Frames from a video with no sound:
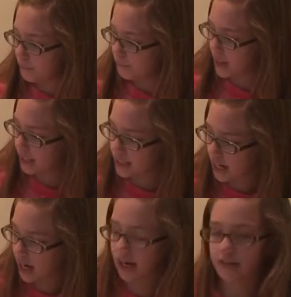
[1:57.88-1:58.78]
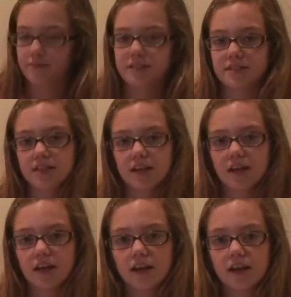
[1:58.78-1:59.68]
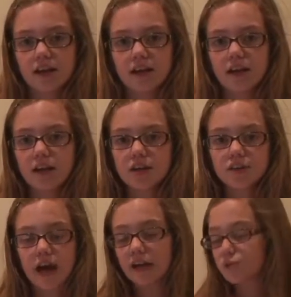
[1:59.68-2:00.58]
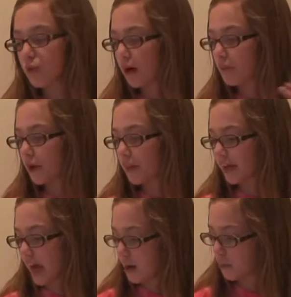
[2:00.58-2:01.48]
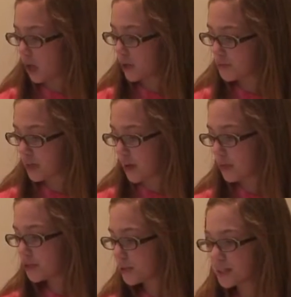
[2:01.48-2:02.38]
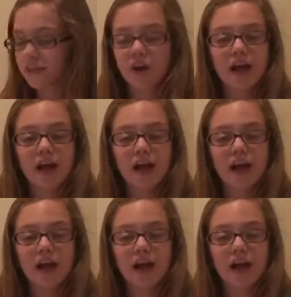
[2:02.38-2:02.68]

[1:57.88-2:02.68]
many times. That is why I brought the camera up to them. As you can see, they're